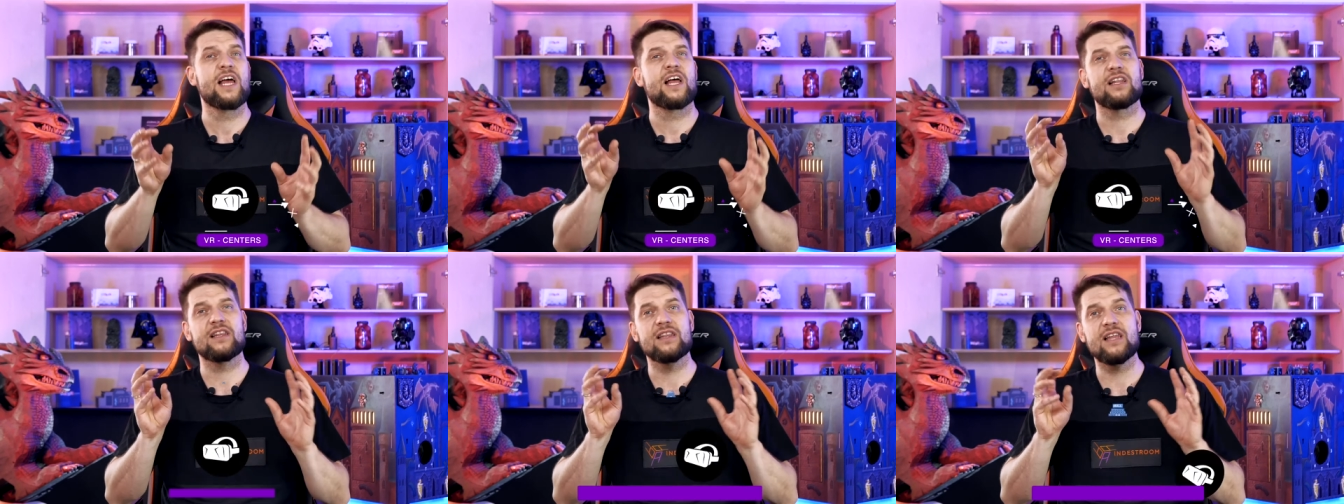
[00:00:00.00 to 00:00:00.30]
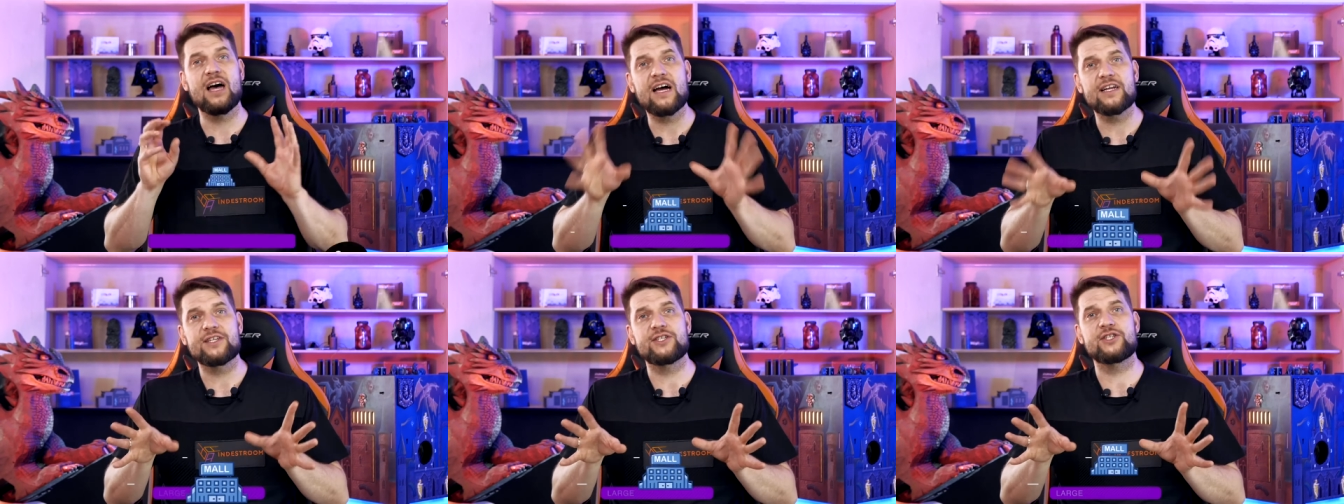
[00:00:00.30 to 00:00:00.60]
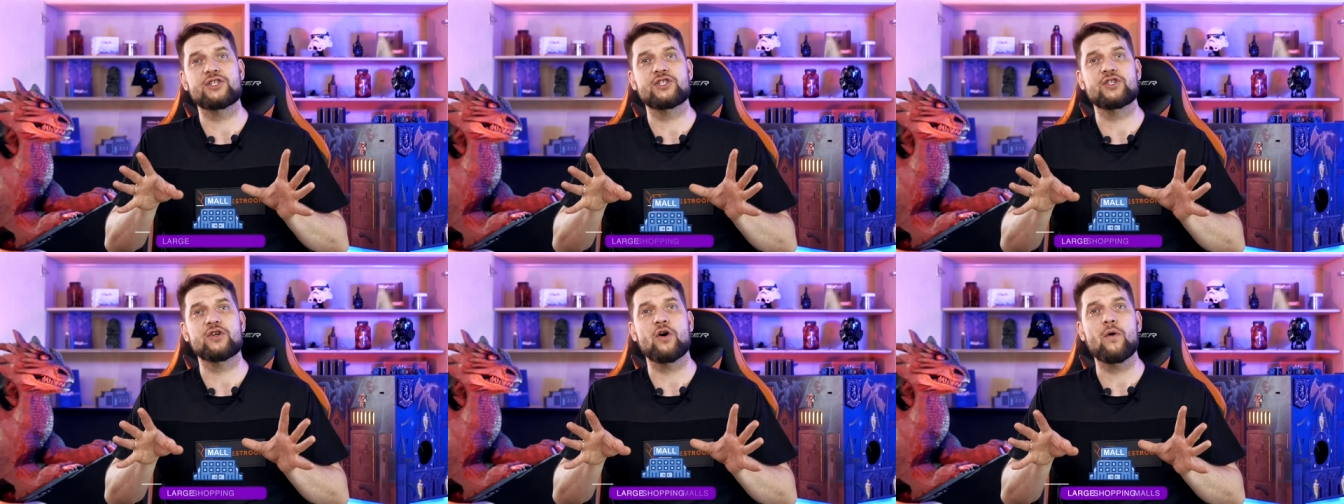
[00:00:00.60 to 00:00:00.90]
large
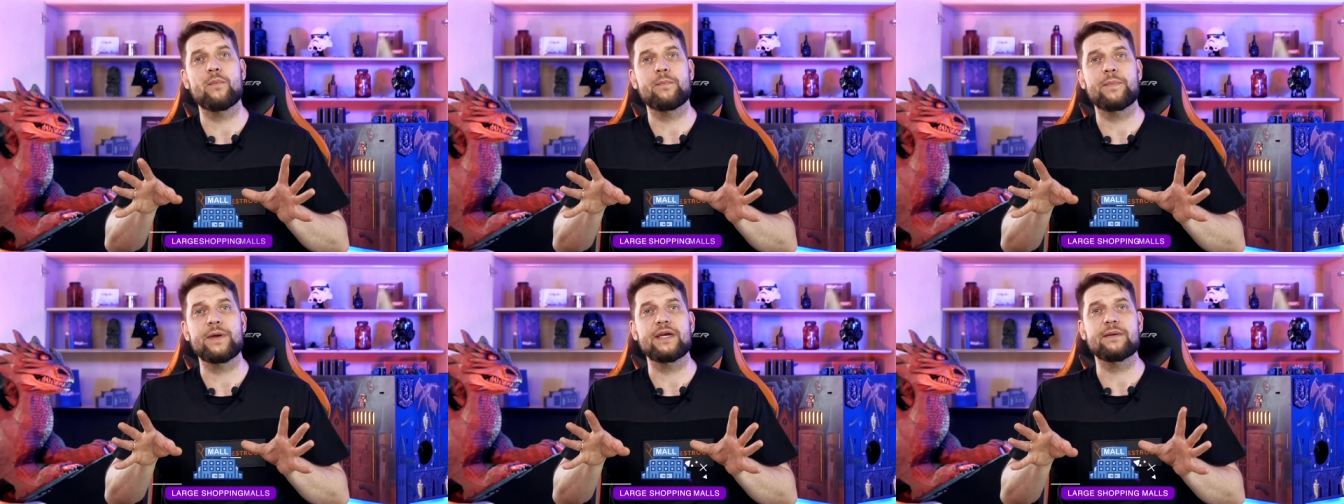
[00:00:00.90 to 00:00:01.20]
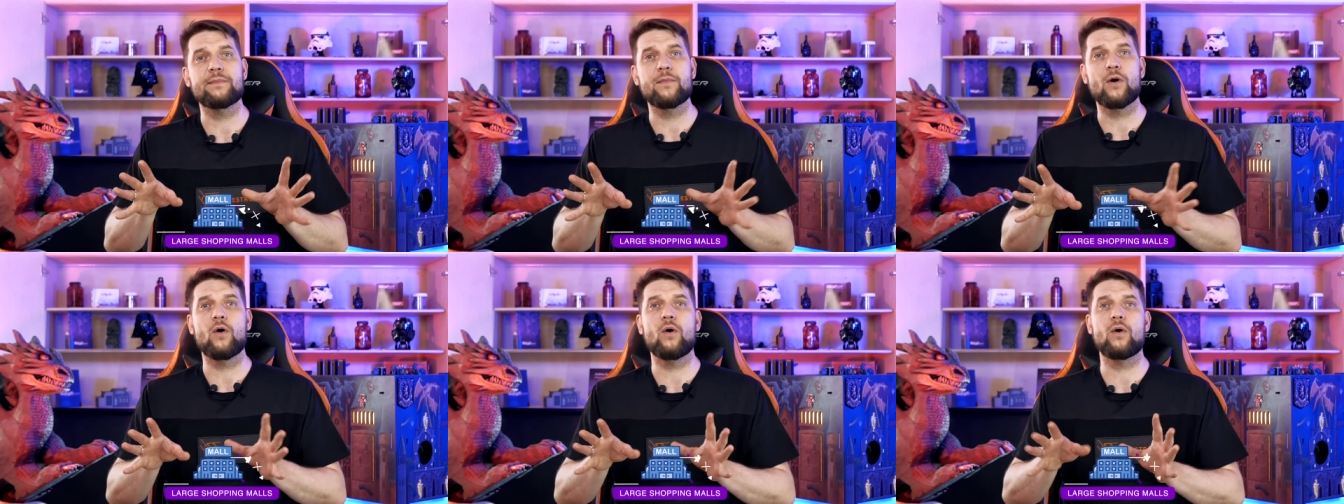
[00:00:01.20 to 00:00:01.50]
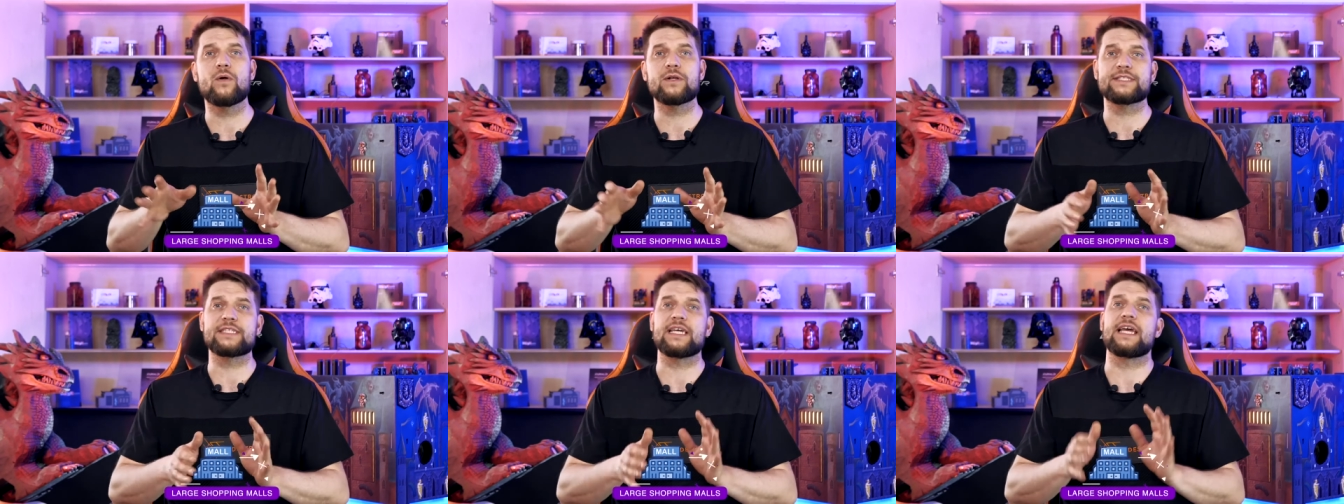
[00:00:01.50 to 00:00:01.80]
shopping
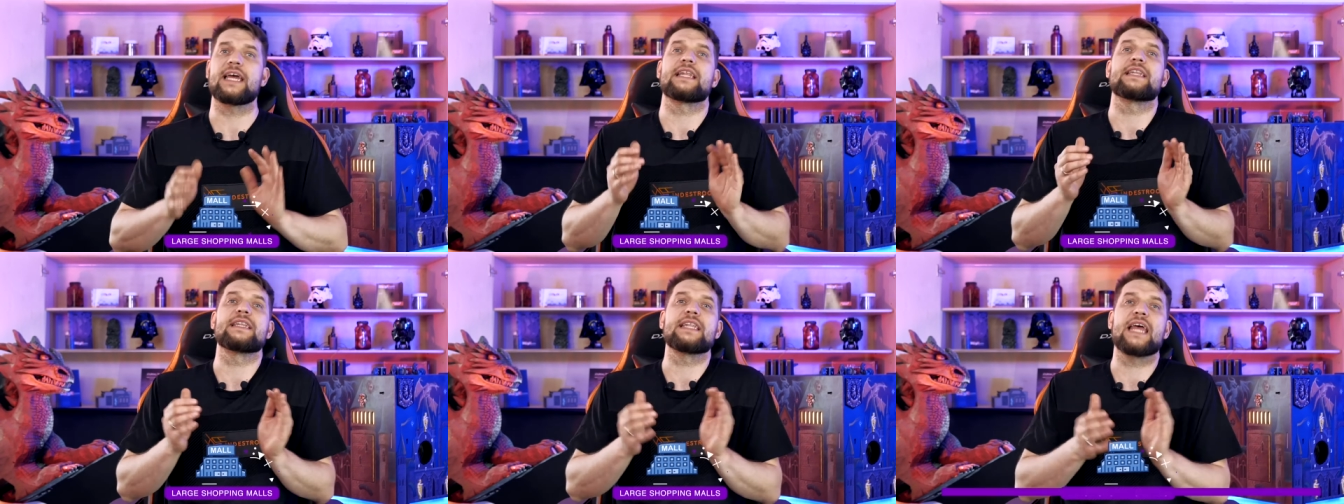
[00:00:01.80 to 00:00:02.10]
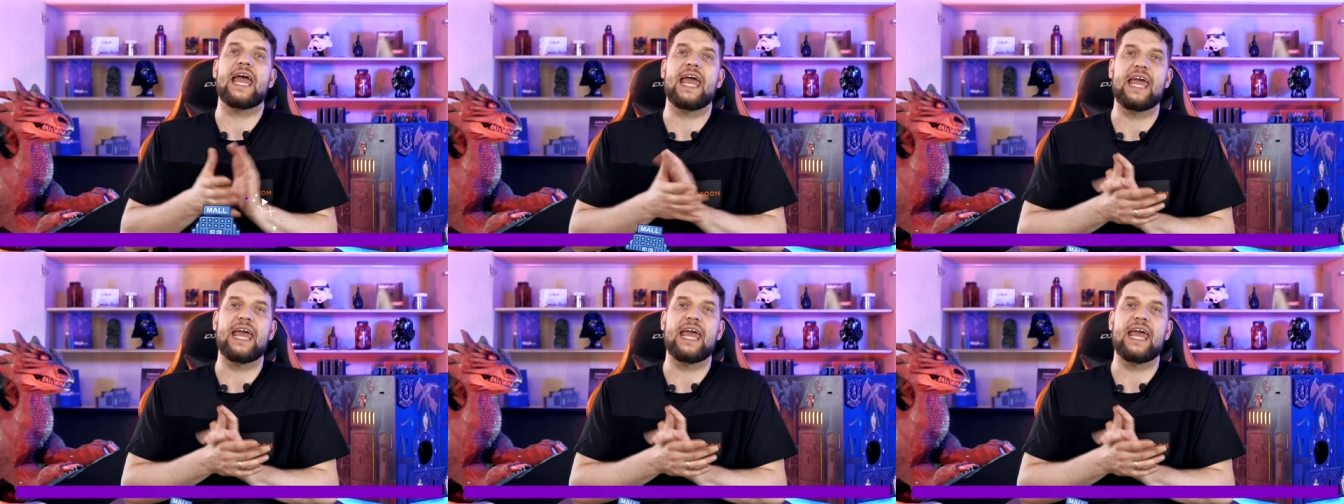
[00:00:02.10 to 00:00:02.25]
malls and